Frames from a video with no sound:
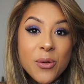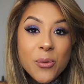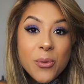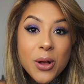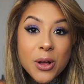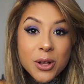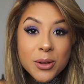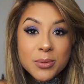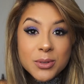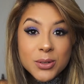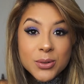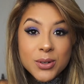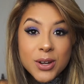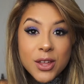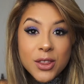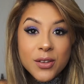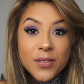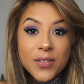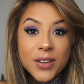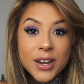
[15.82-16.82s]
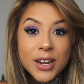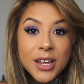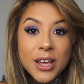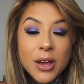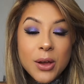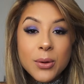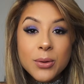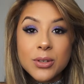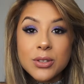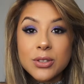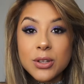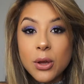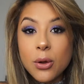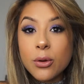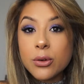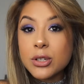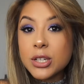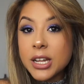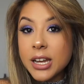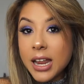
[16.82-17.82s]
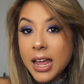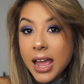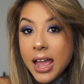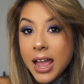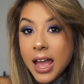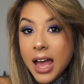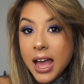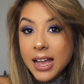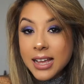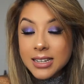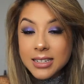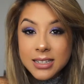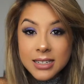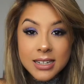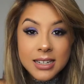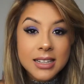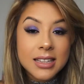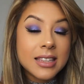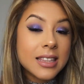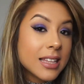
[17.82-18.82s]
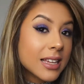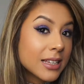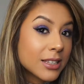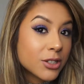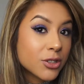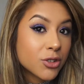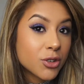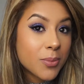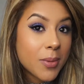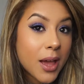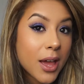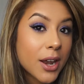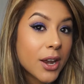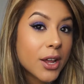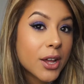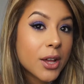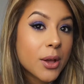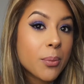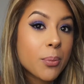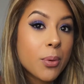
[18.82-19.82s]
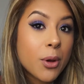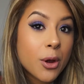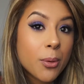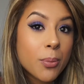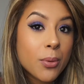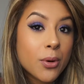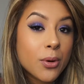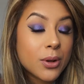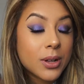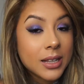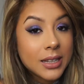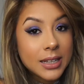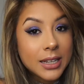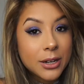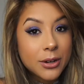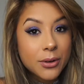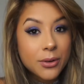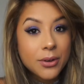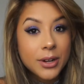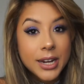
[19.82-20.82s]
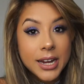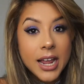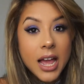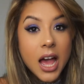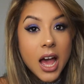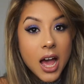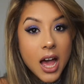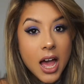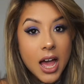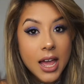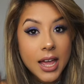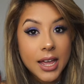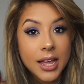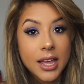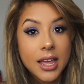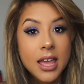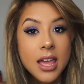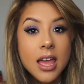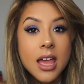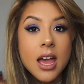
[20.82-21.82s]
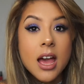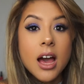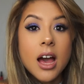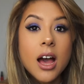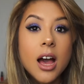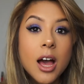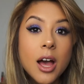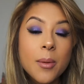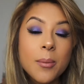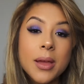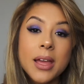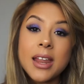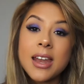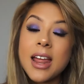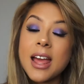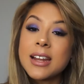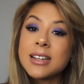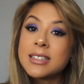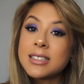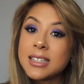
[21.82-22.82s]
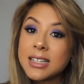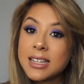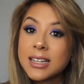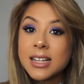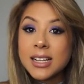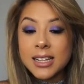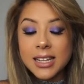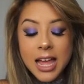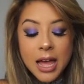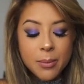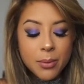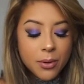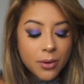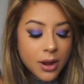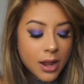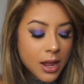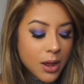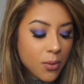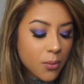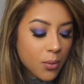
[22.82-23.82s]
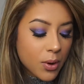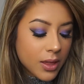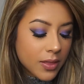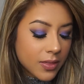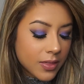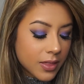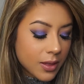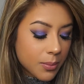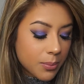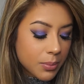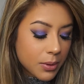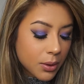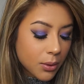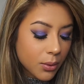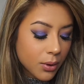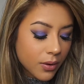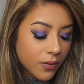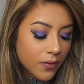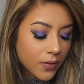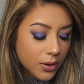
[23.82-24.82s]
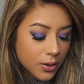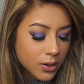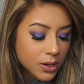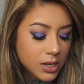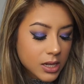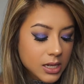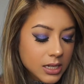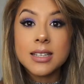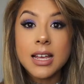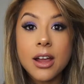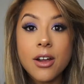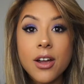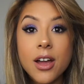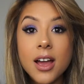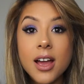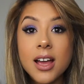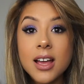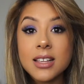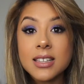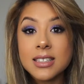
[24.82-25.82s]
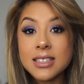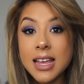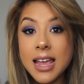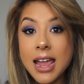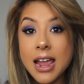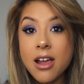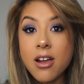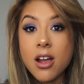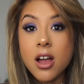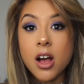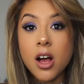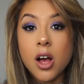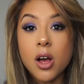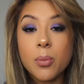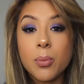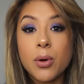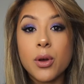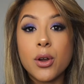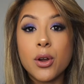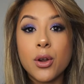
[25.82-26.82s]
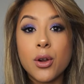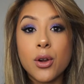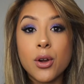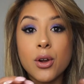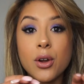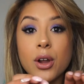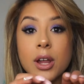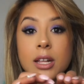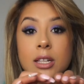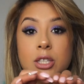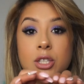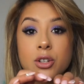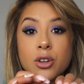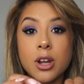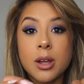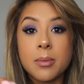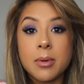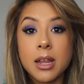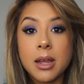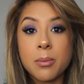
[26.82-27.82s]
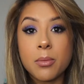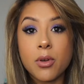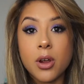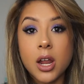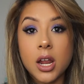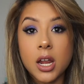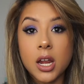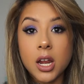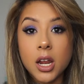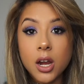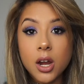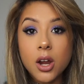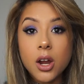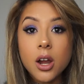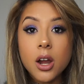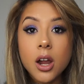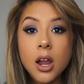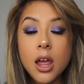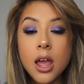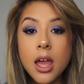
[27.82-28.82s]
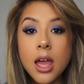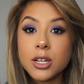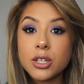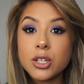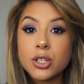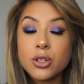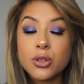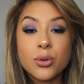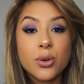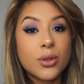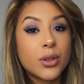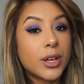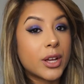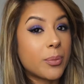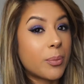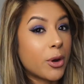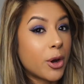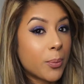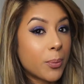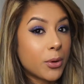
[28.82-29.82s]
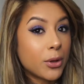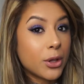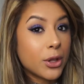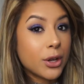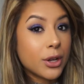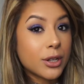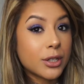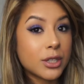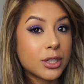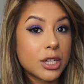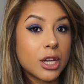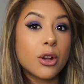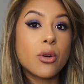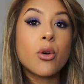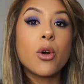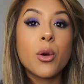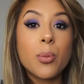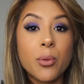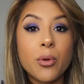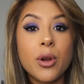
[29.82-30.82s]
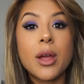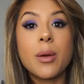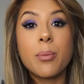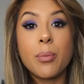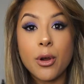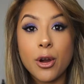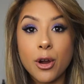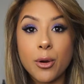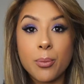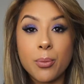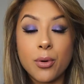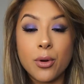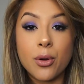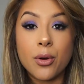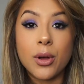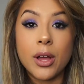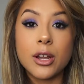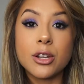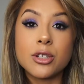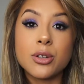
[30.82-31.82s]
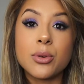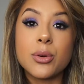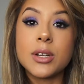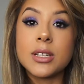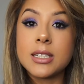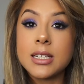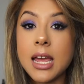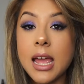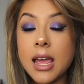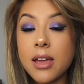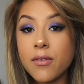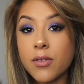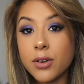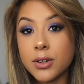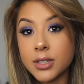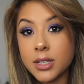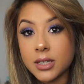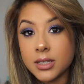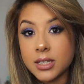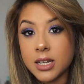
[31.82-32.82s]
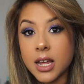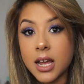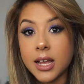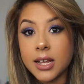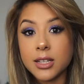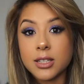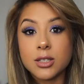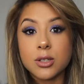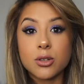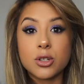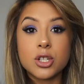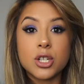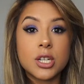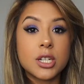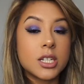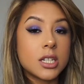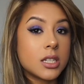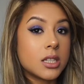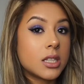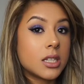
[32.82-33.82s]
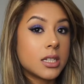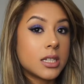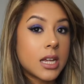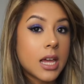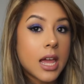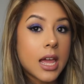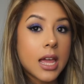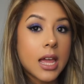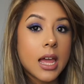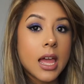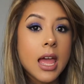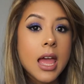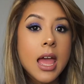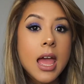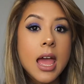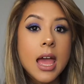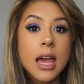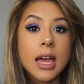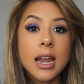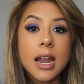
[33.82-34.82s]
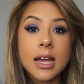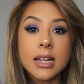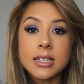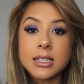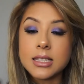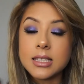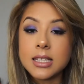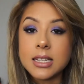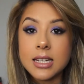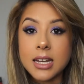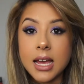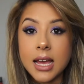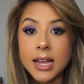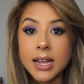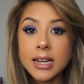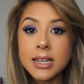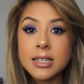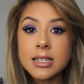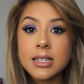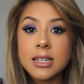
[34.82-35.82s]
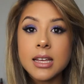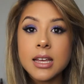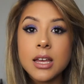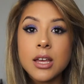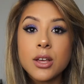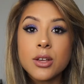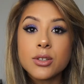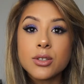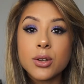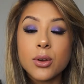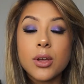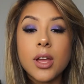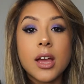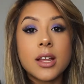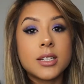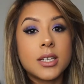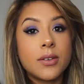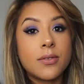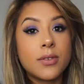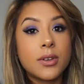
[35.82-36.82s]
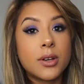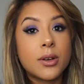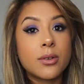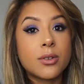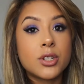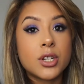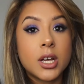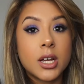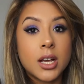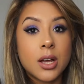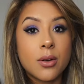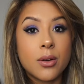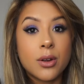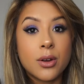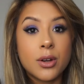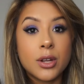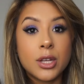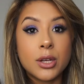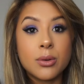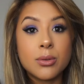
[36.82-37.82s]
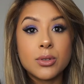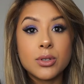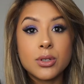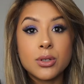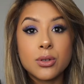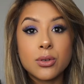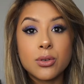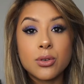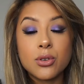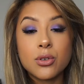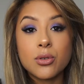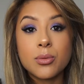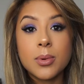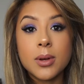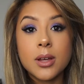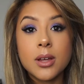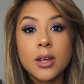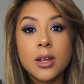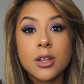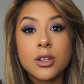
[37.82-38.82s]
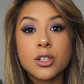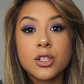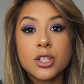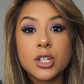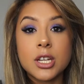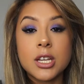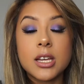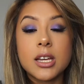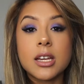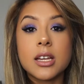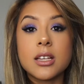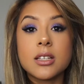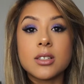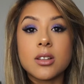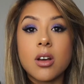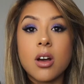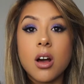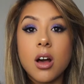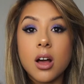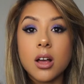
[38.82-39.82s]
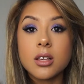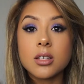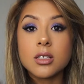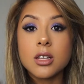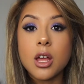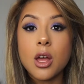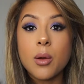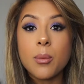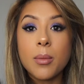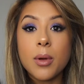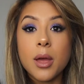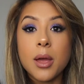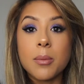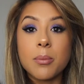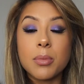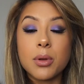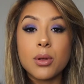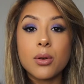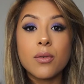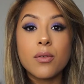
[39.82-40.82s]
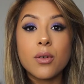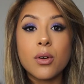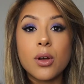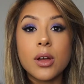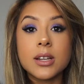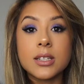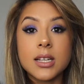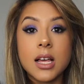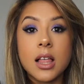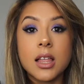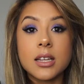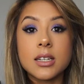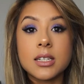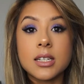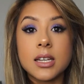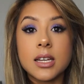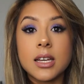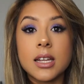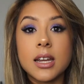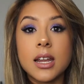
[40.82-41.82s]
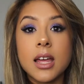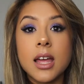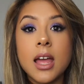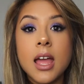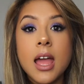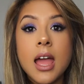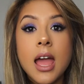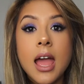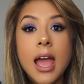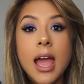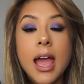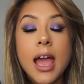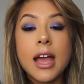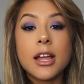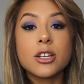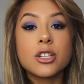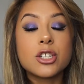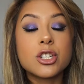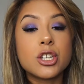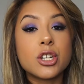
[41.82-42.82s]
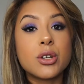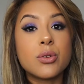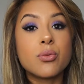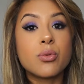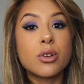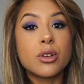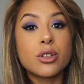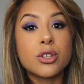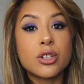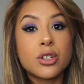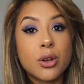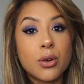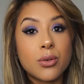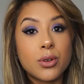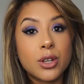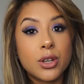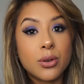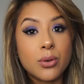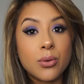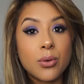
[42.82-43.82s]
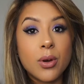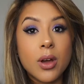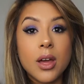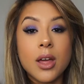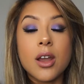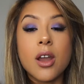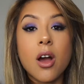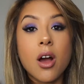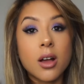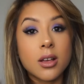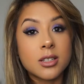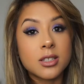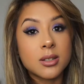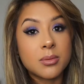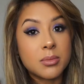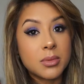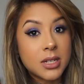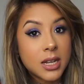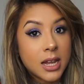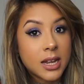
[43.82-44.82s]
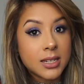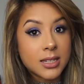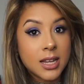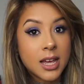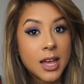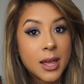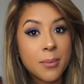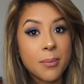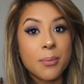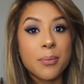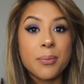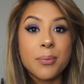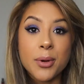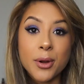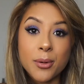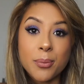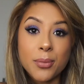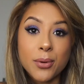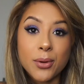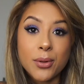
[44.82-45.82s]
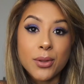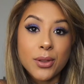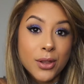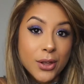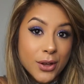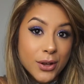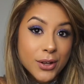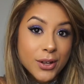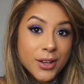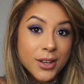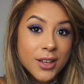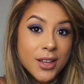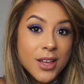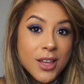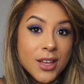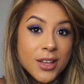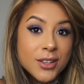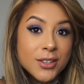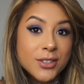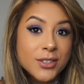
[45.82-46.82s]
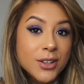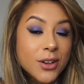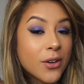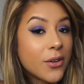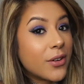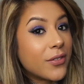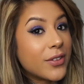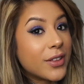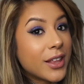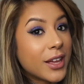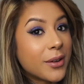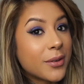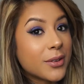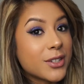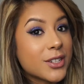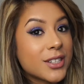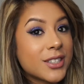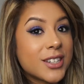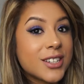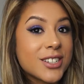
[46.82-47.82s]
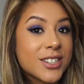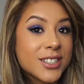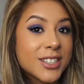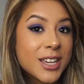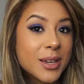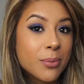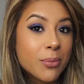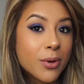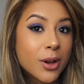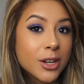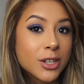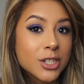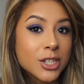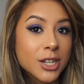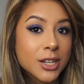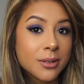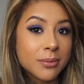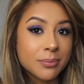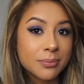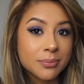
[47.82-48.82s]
welcome to another video. So today I did this dramatic purple glittery eye. Um, and I did collaborate with the beautiful Sarah Sehara. I'll put her Instagram name right here. I did to do like purple looks, incorporate purple and do a day versus night. So she did the day and I did the night. So yeah, definitely go check out her YouTube she is awesome and beautiful and talented and she will show you an awesome daytime purple look. So if you like what you see, just keep watching.